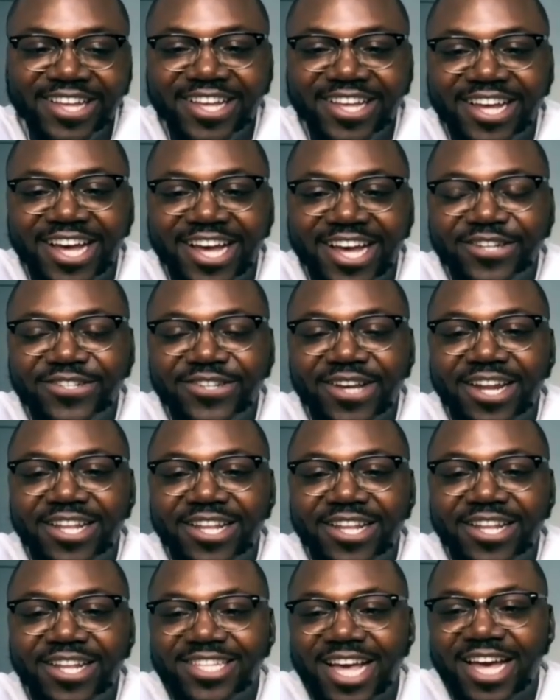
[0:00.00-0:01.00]
I try to
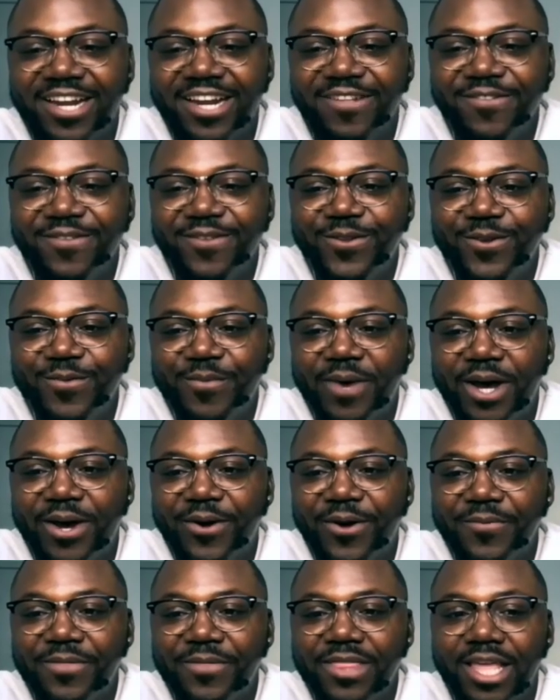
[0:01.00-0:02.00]
just kind of do my
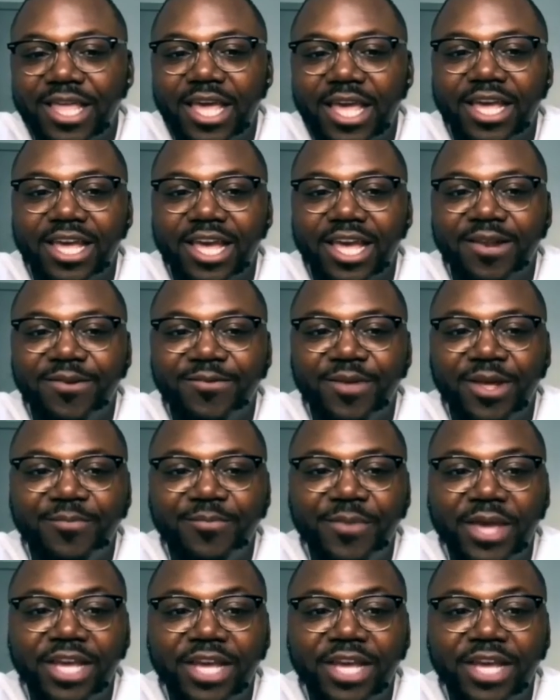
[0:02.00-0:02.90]
own thing and, and make yeah.